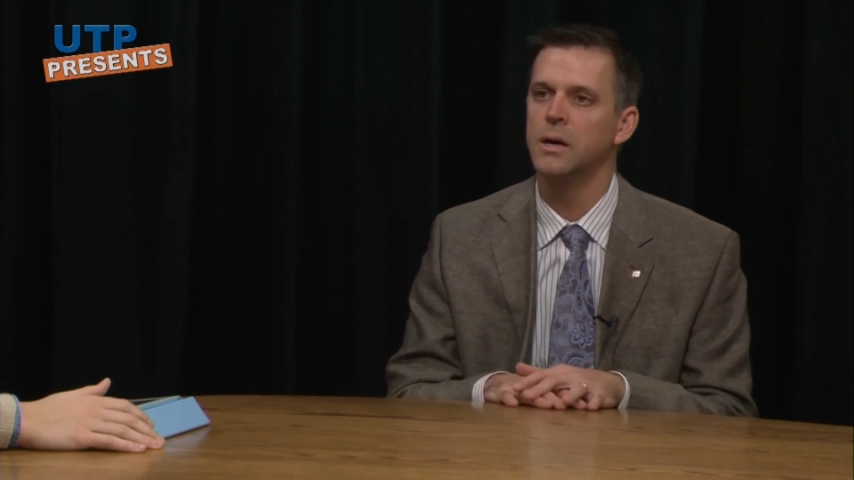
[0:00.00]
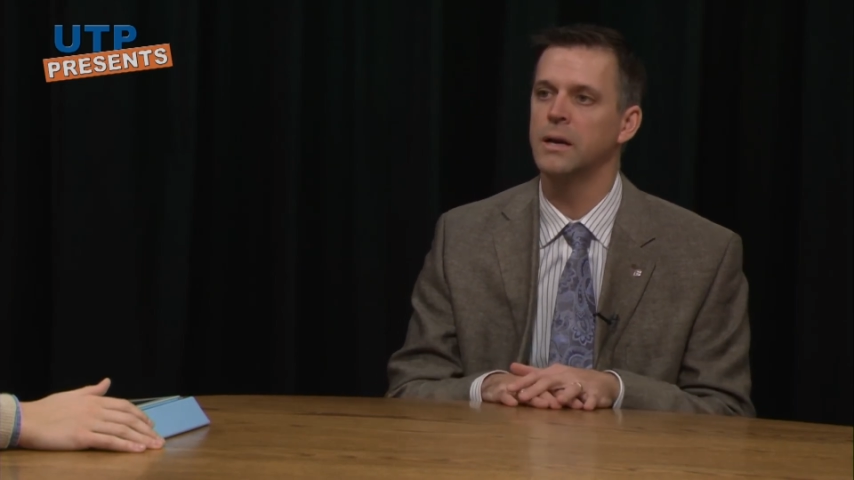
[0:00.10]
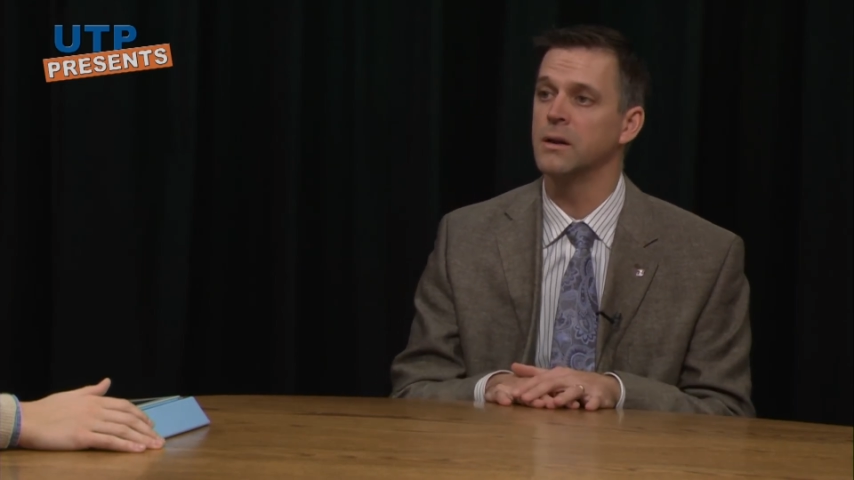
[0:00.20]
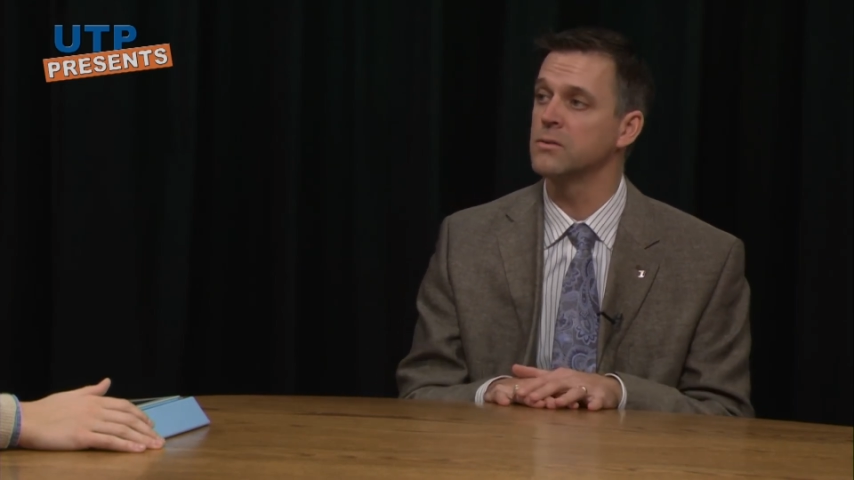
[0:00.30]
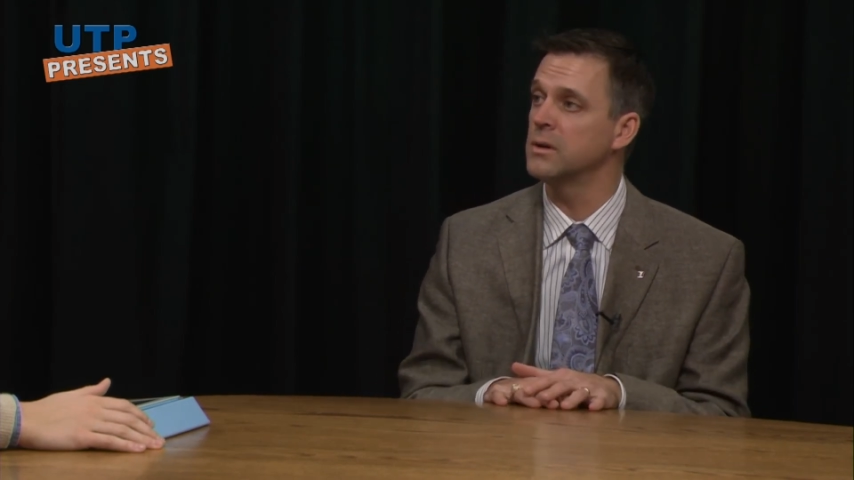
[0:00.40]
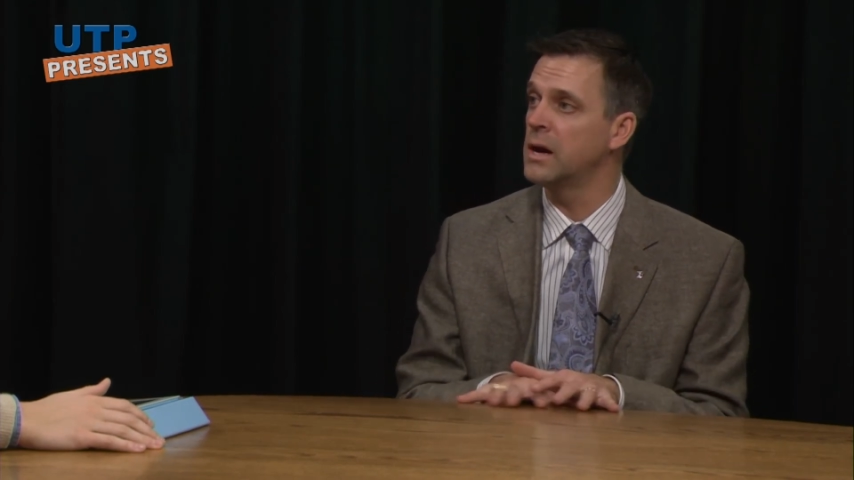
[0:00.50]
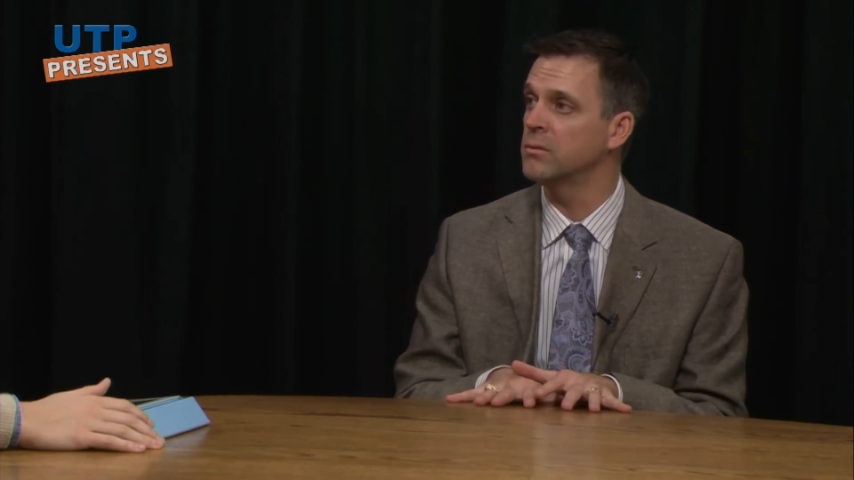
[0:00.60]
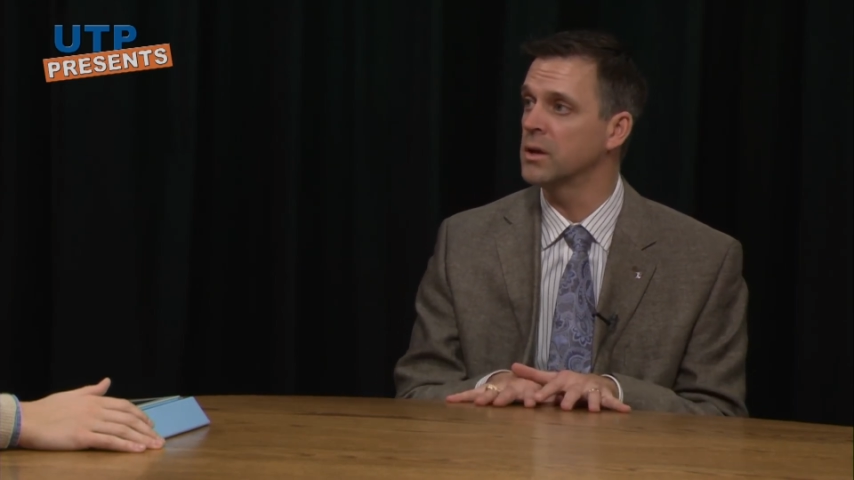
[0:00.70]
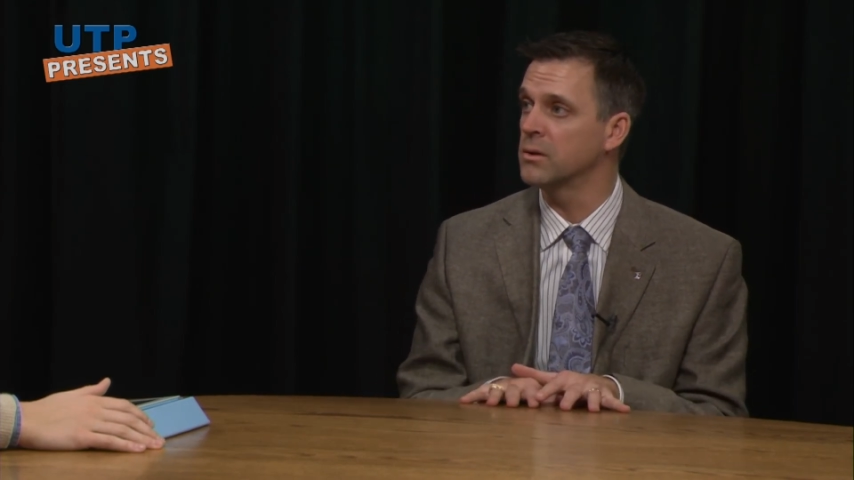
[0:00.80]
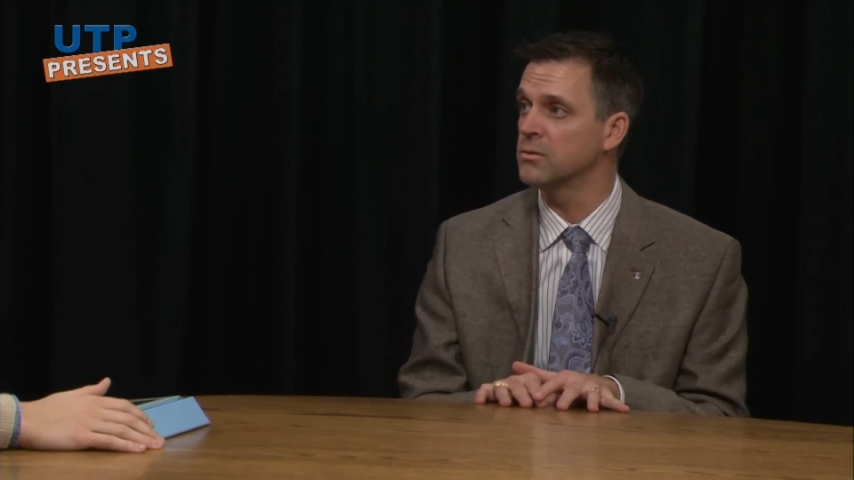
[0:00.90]
and doesn't have
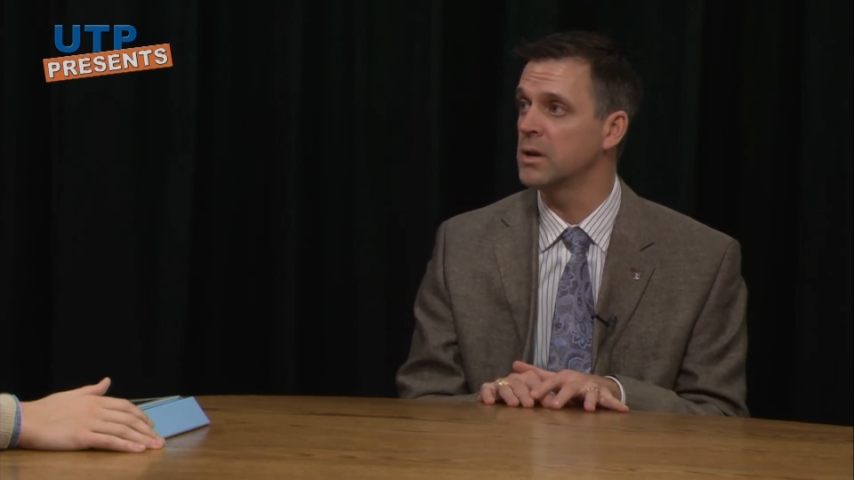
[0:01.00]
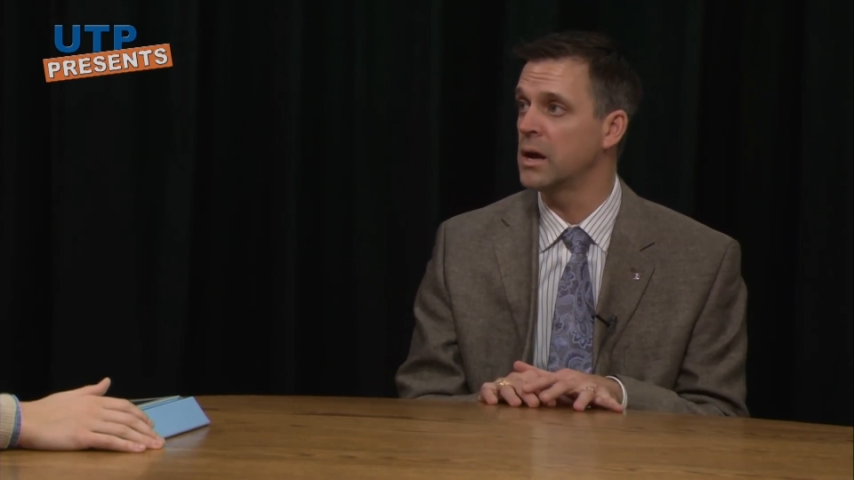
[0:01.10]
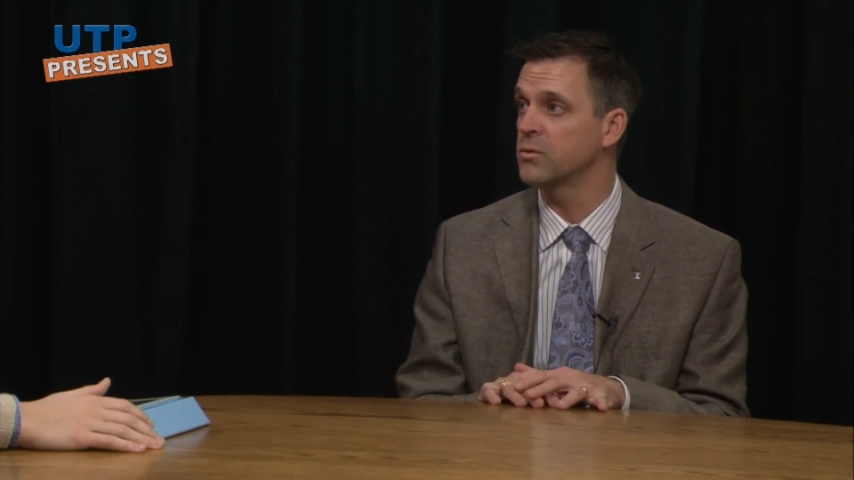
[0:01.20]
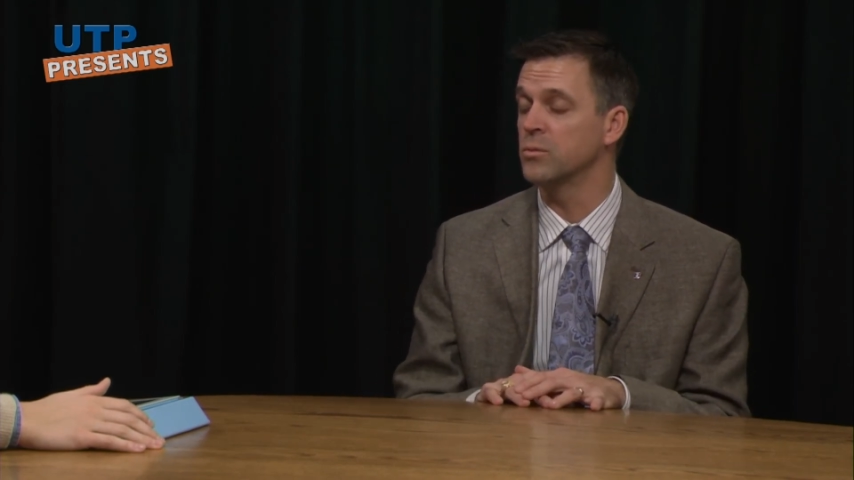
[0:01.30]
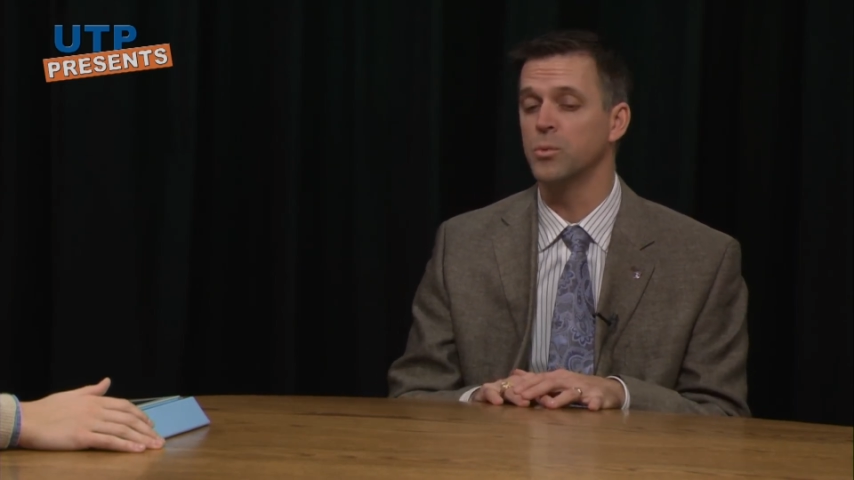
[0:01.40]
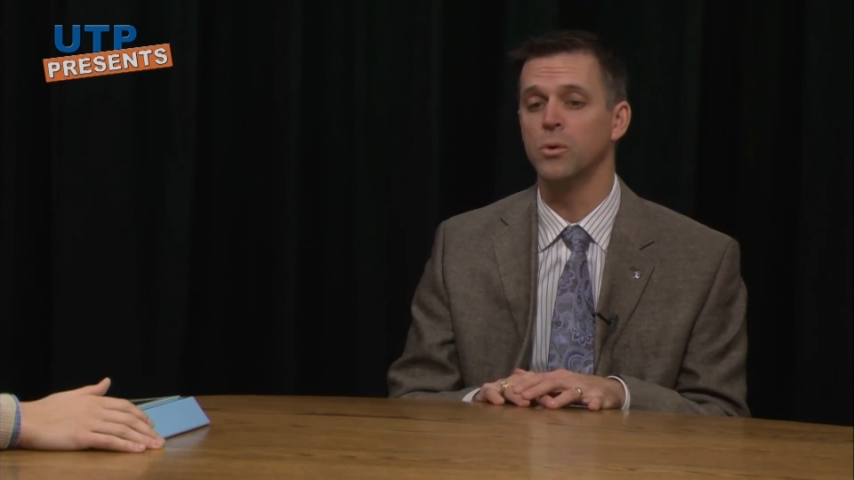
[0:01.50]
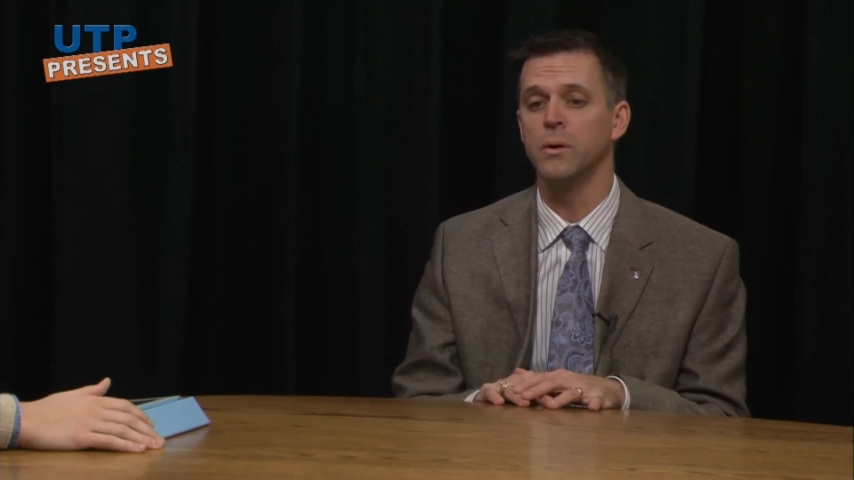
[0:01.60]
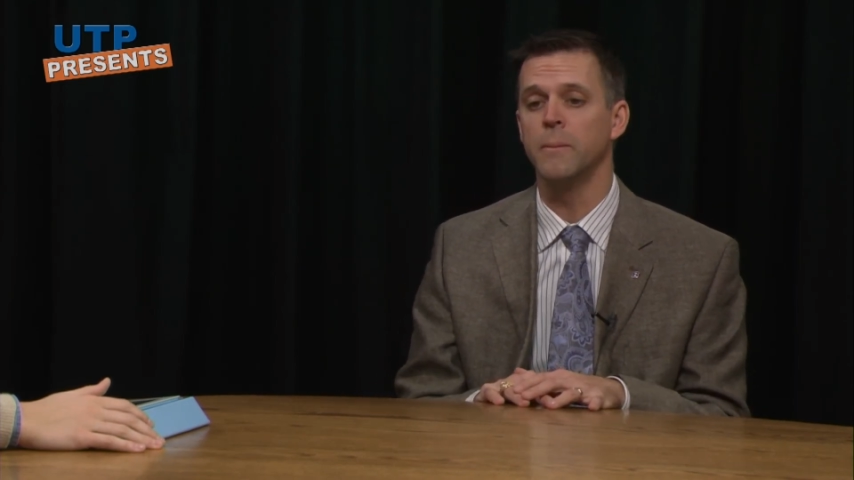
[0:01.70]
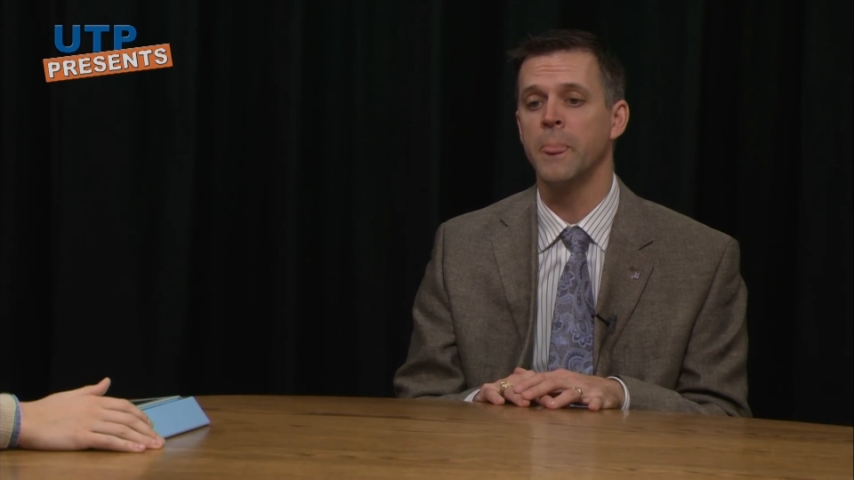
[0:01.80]
a lot of staff support,